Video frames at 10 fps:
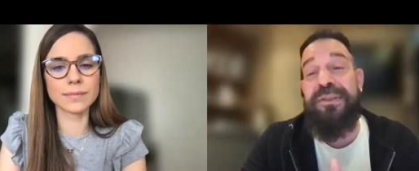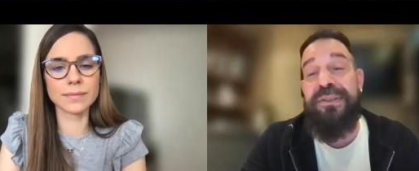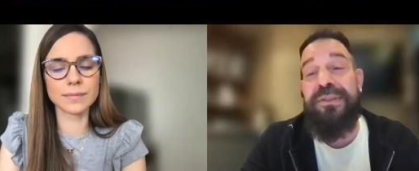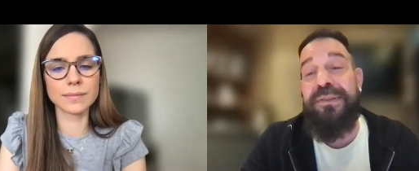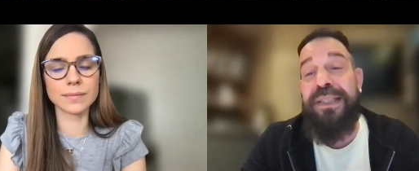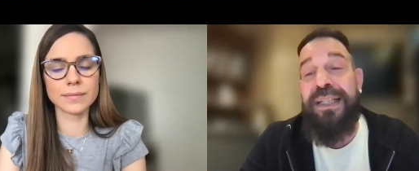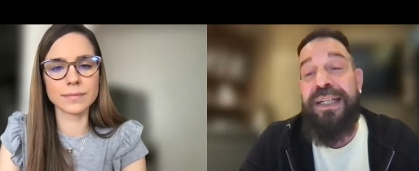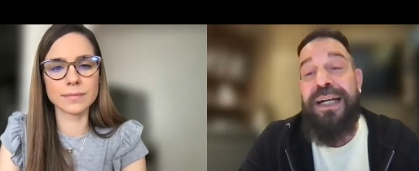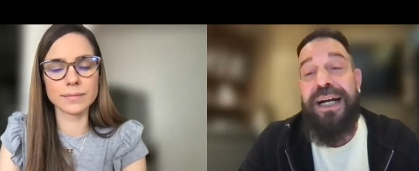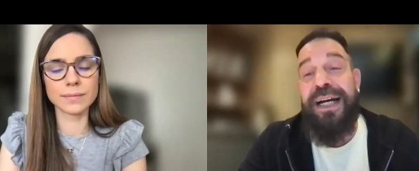Speaker 1: student.
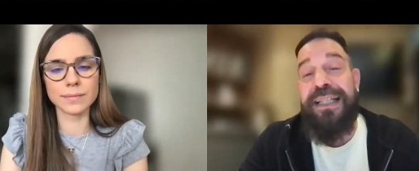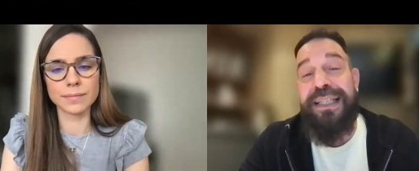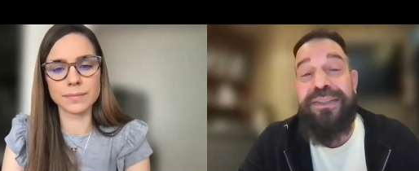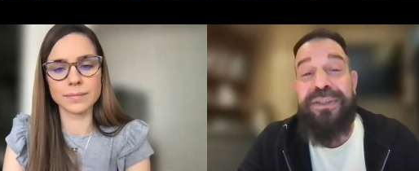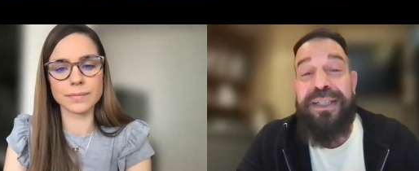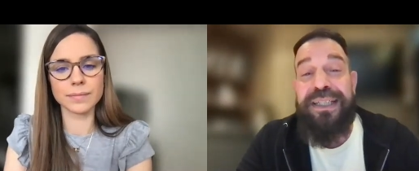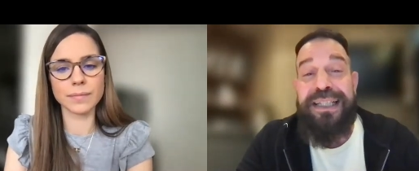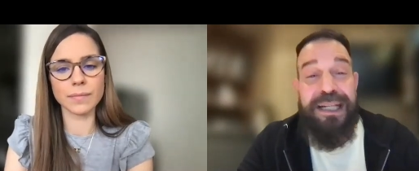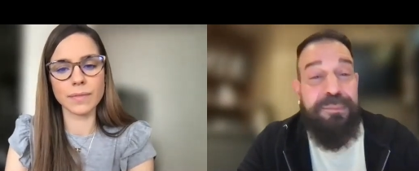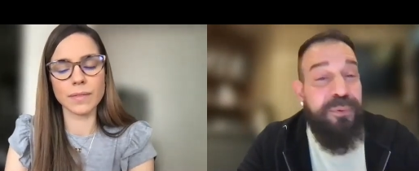Uh, and they start in a
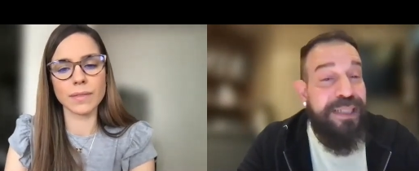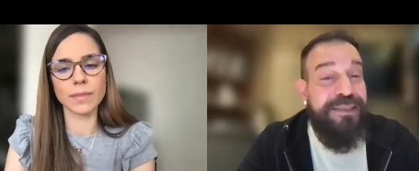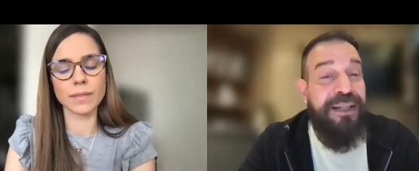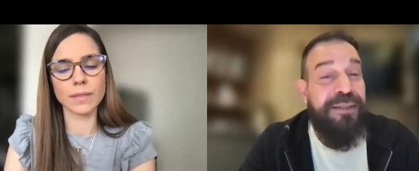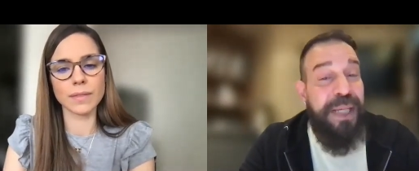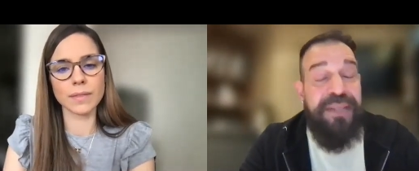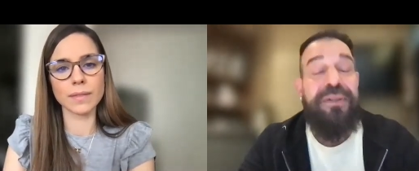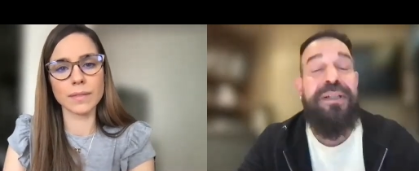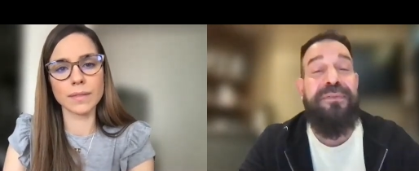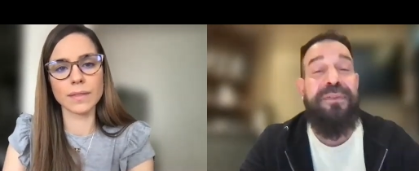couple weeks on May
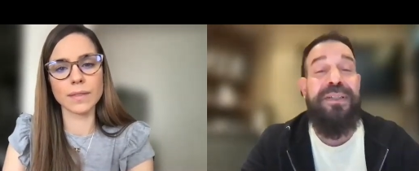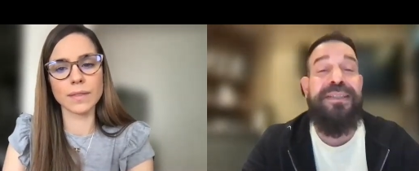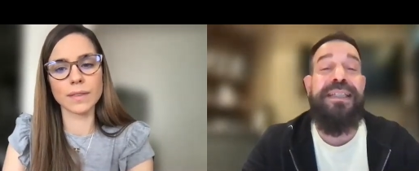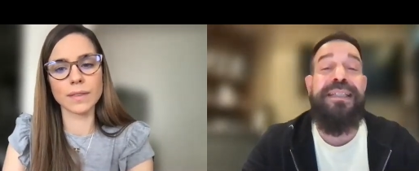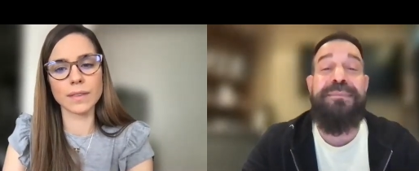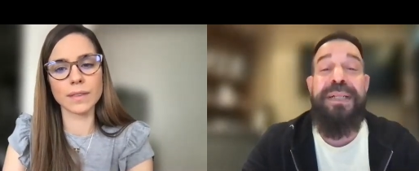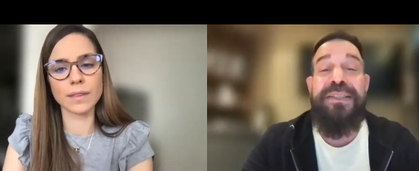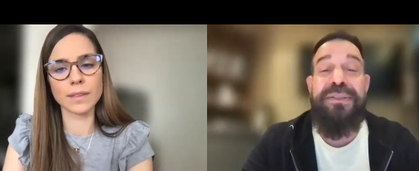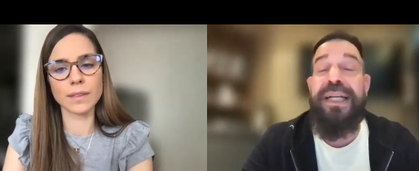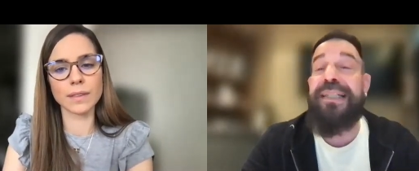31st this
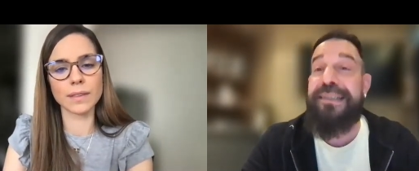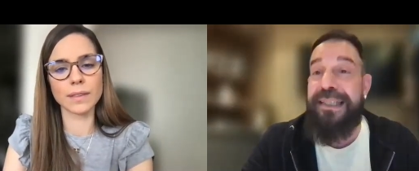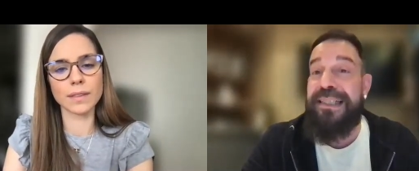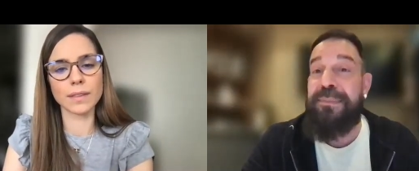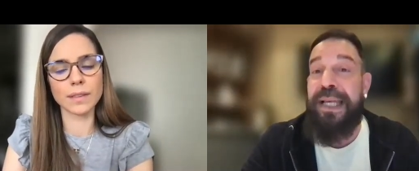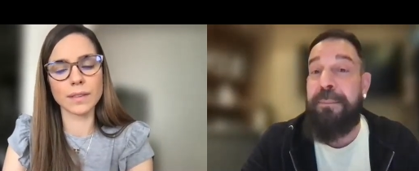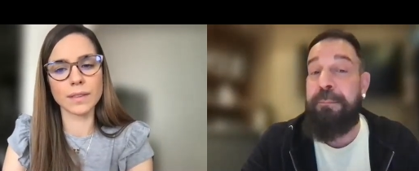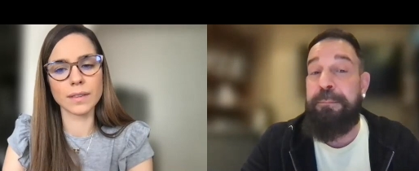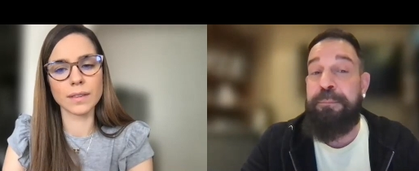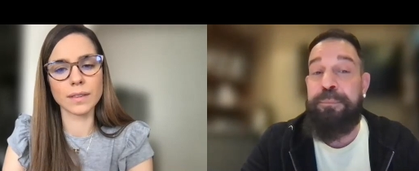semester at 6 p.m.
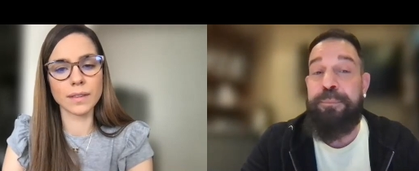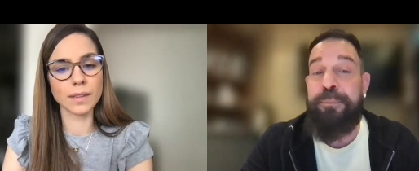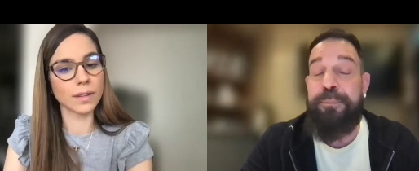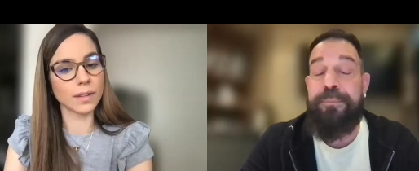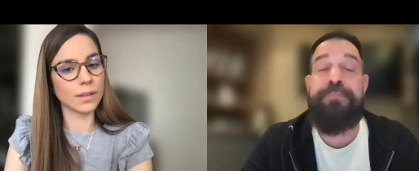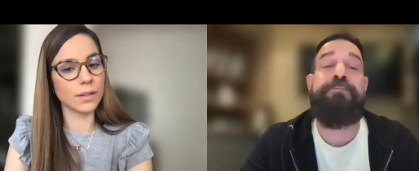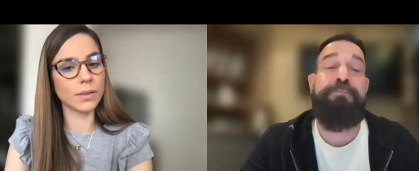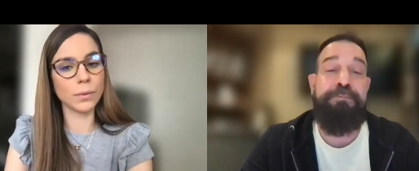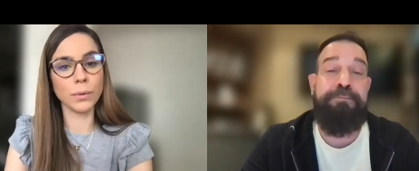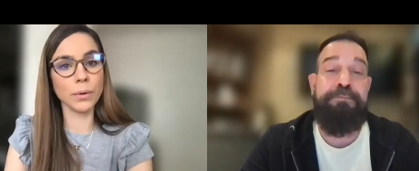
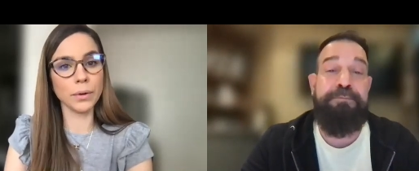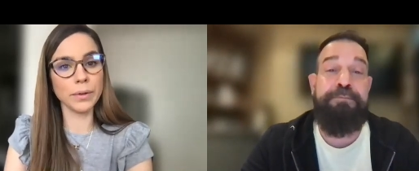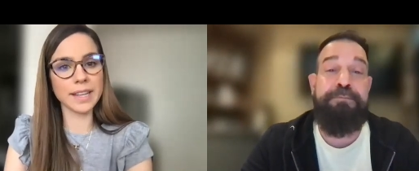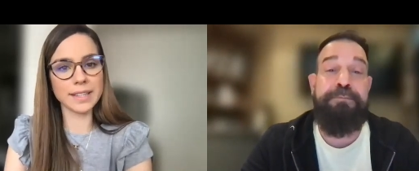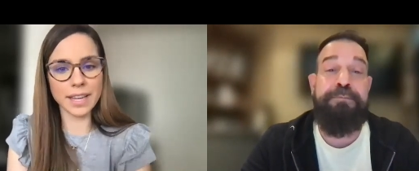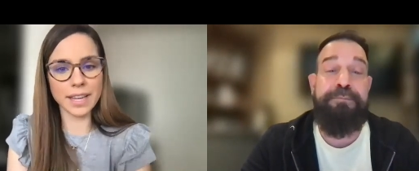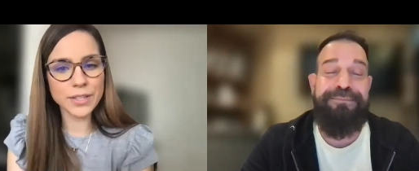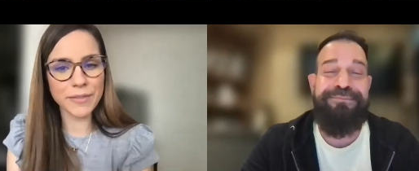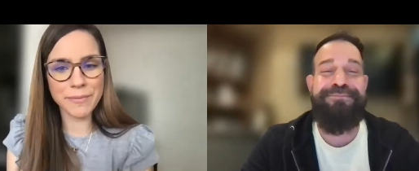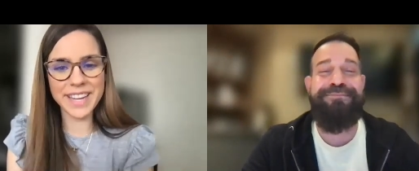
Speaker 2: Oh, that sounds
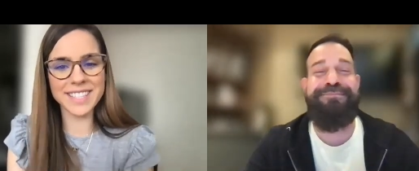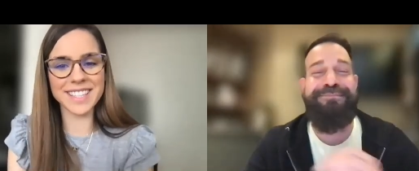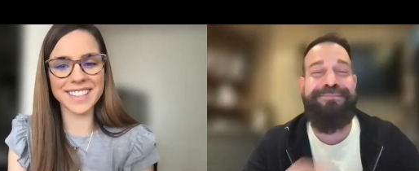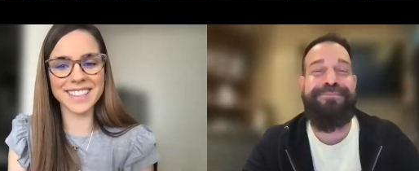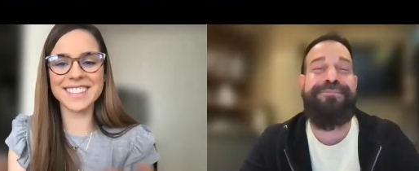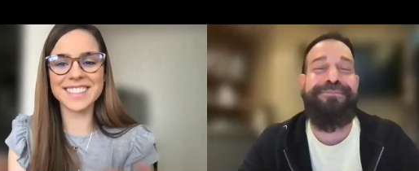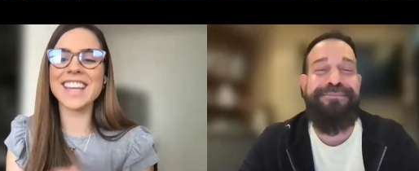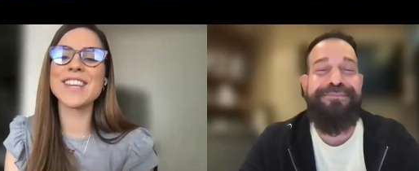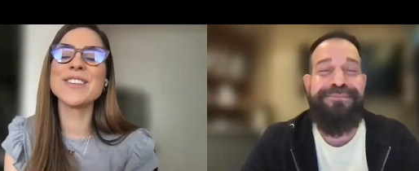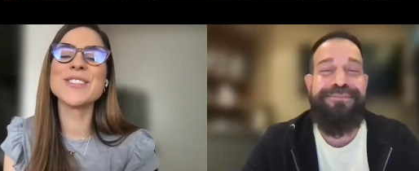amazing.
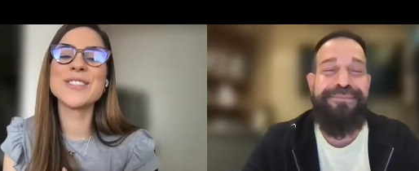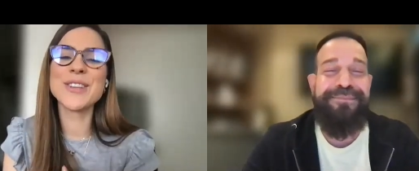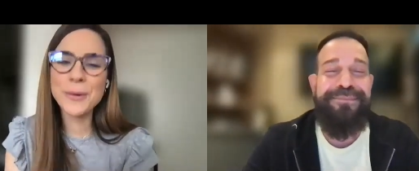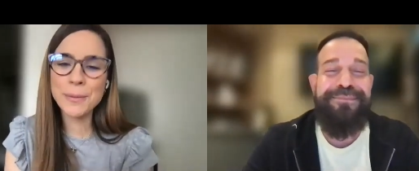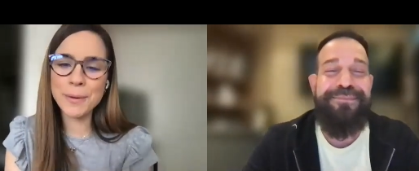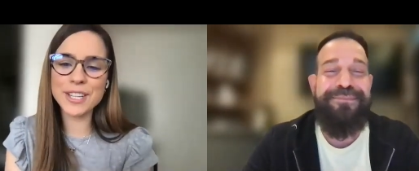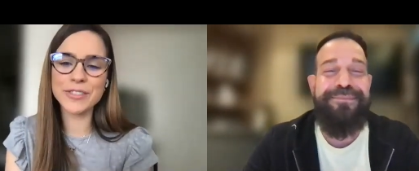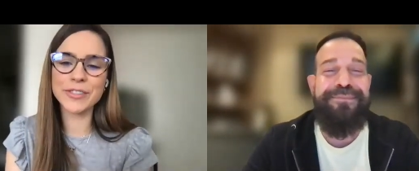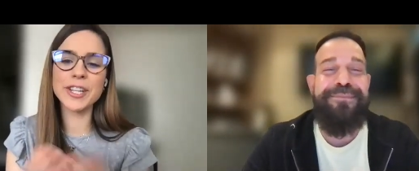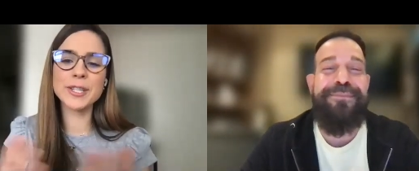Thank you so much
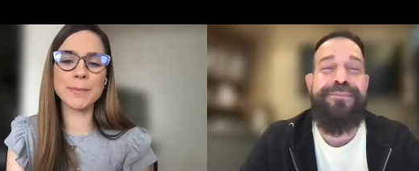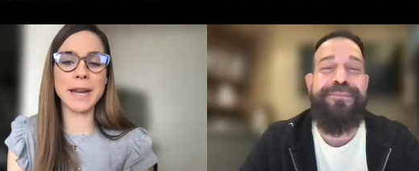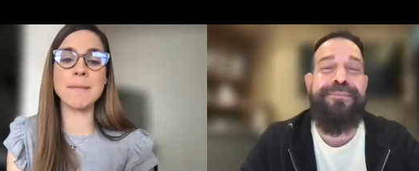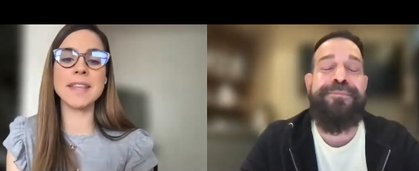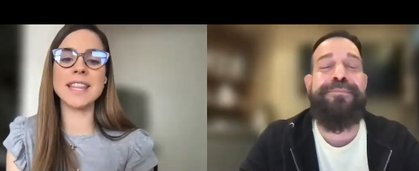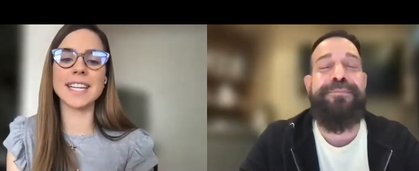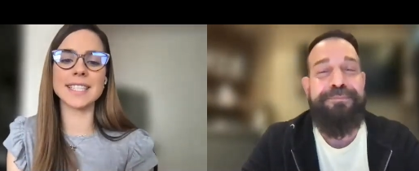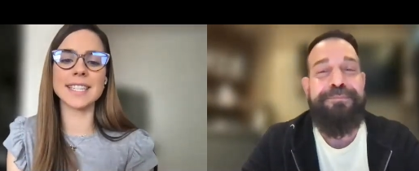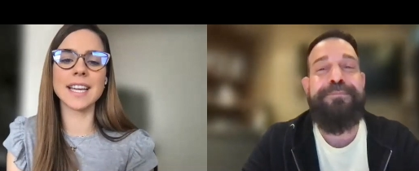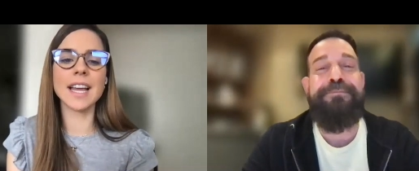for explaining that.
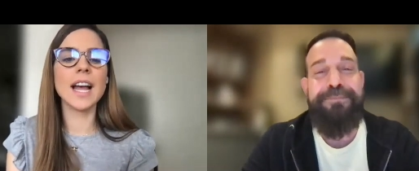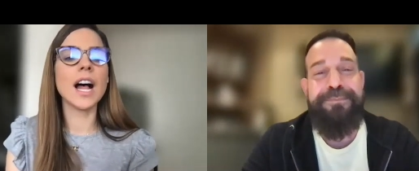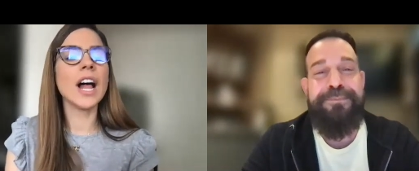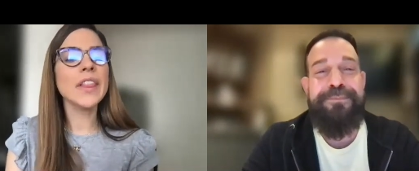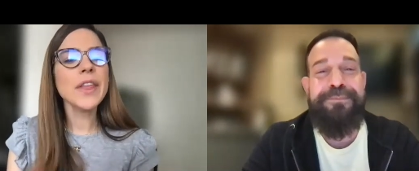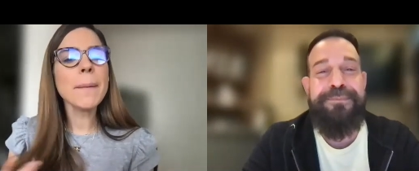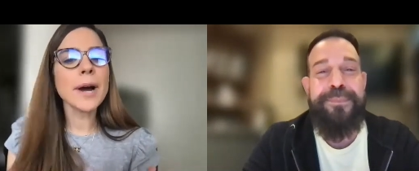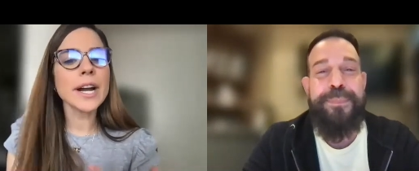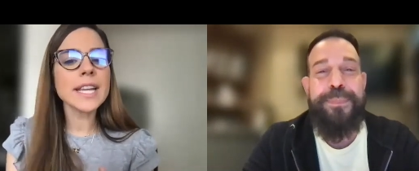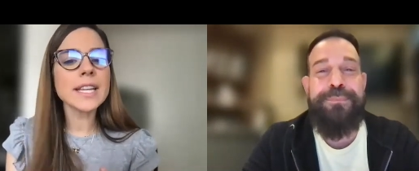Although
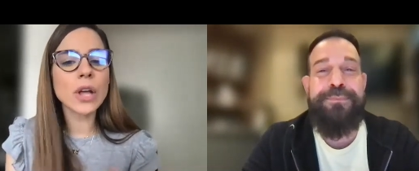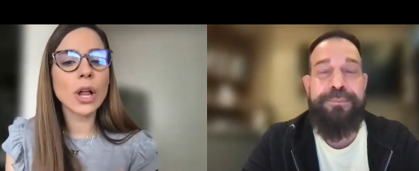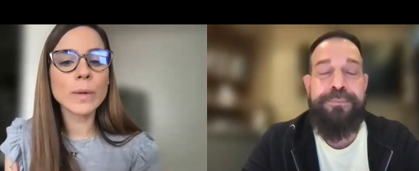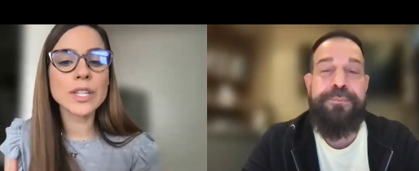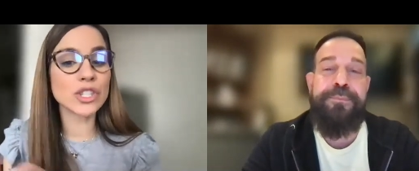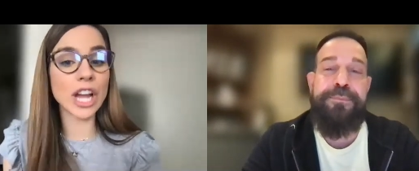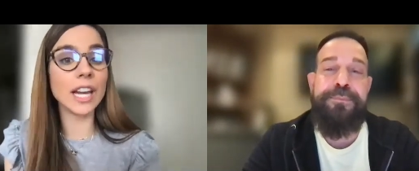money is always